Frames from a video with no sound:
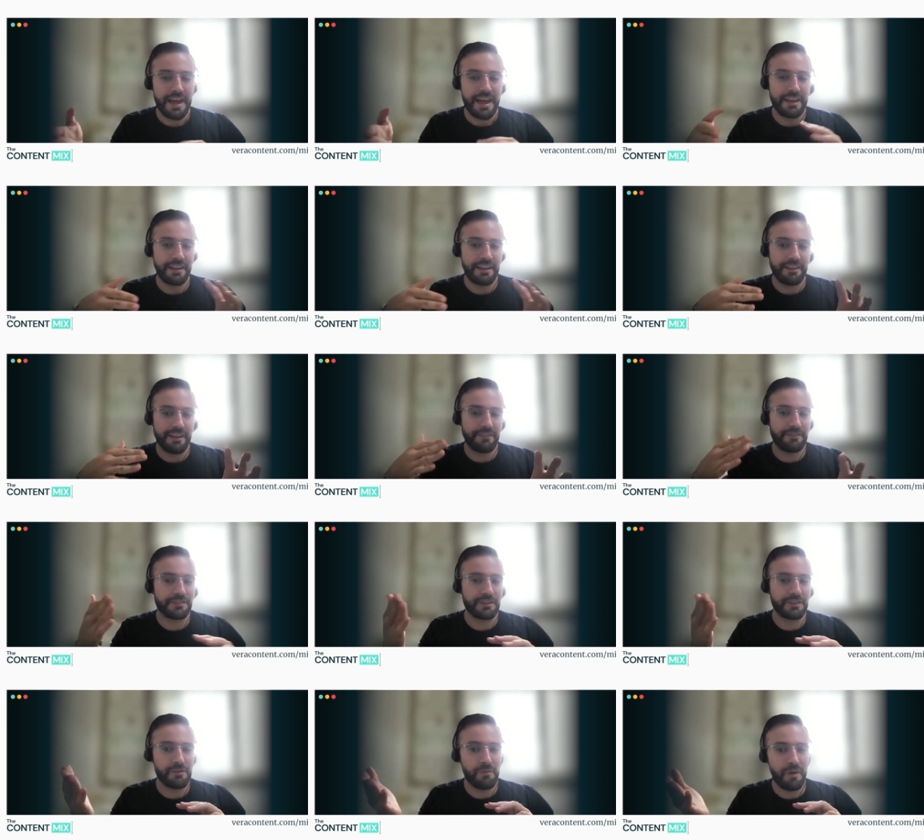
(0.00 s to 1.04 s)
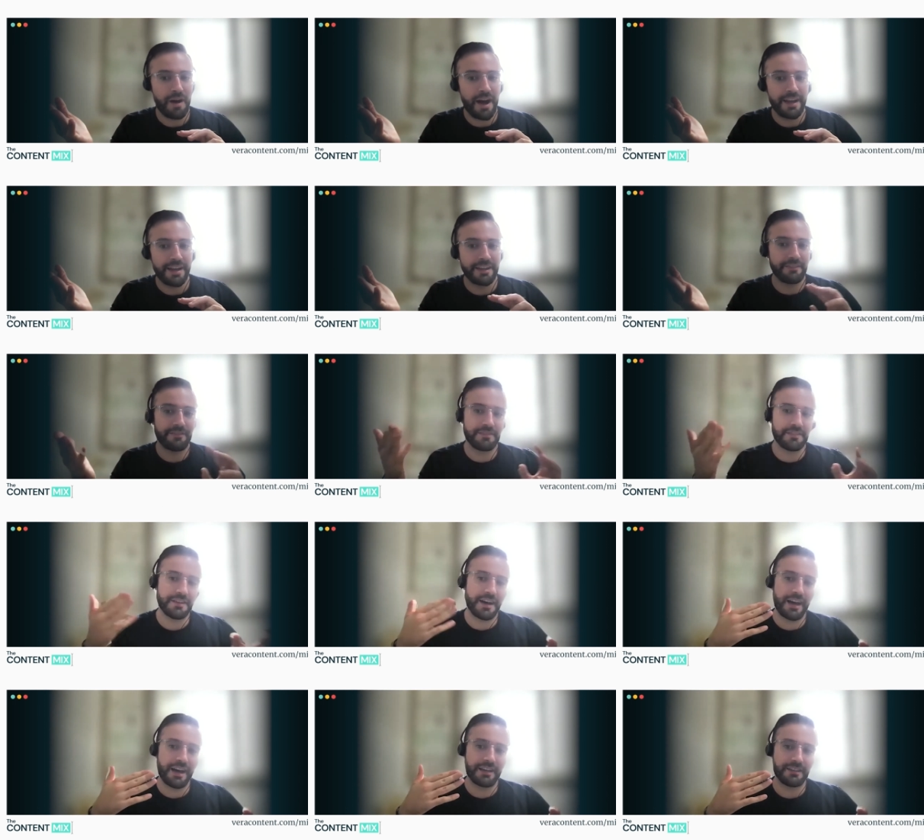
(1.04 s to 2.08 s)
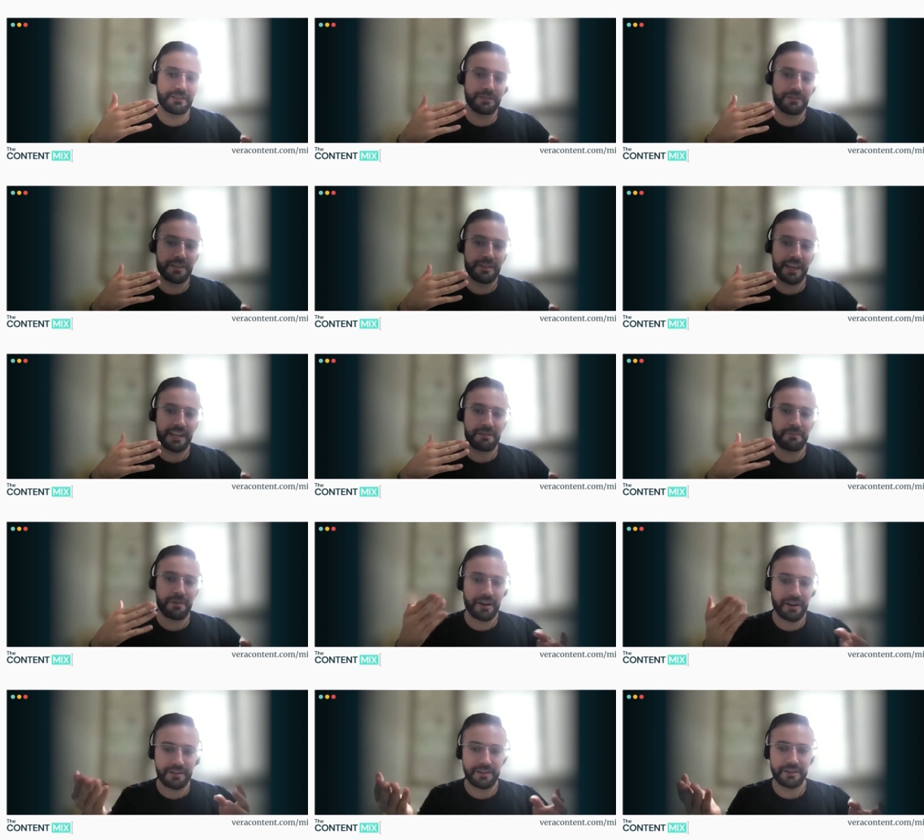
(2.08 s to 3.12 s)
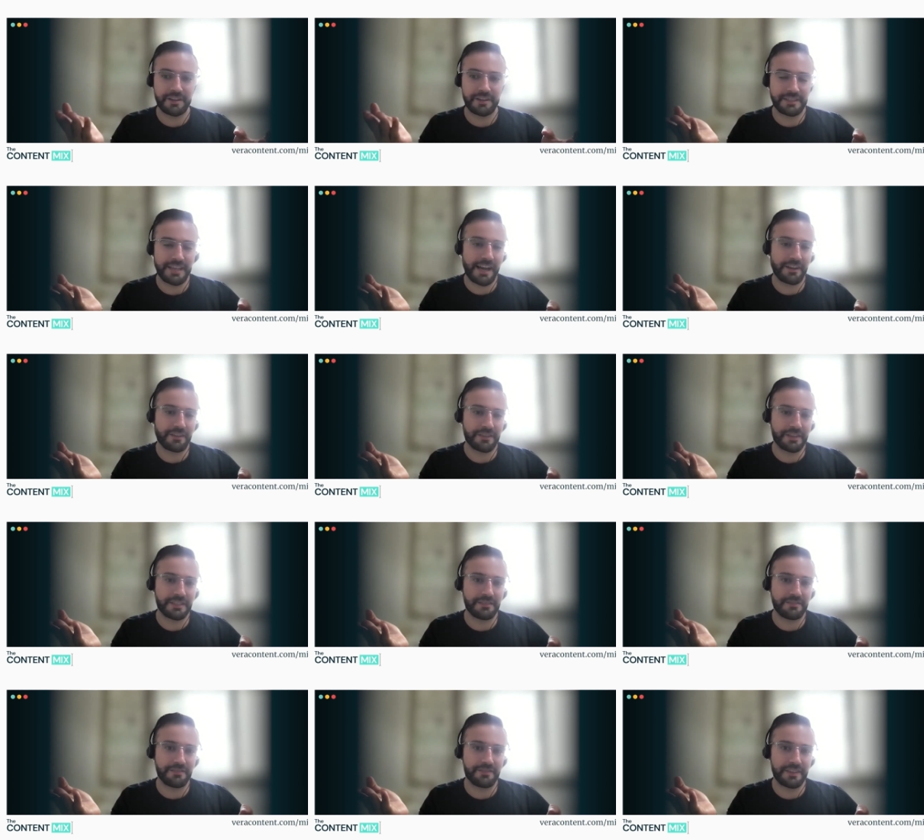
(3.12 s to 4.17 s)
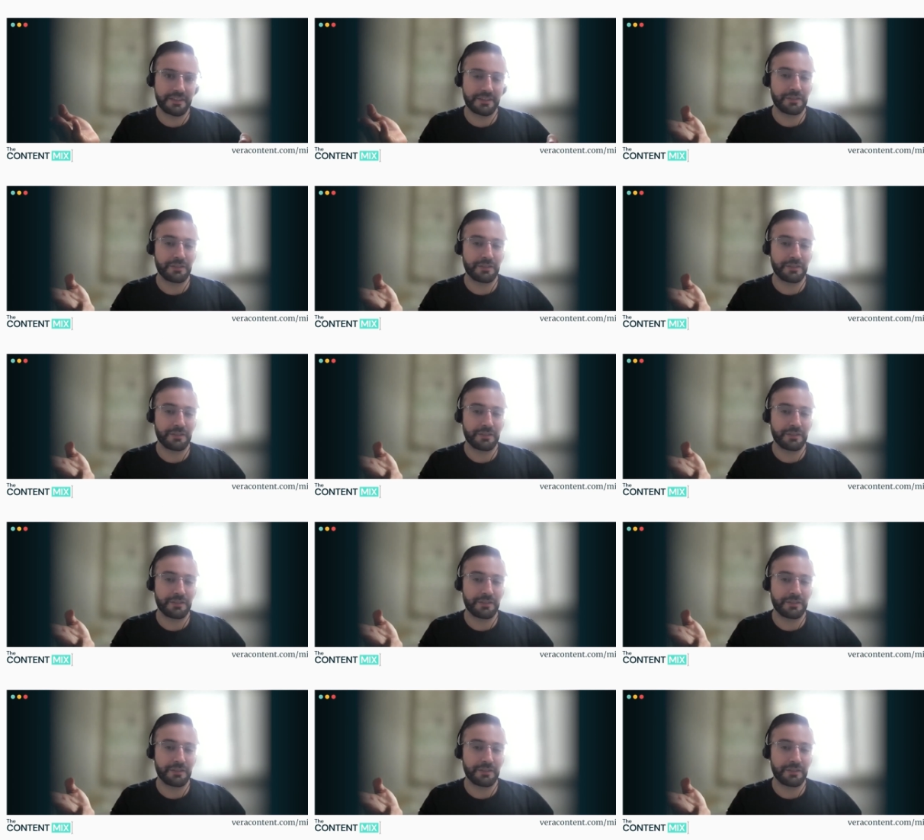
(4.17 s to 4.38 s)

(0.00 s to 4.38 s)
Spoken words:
And if so, why? And if not, do you think any marketer could tackle this field?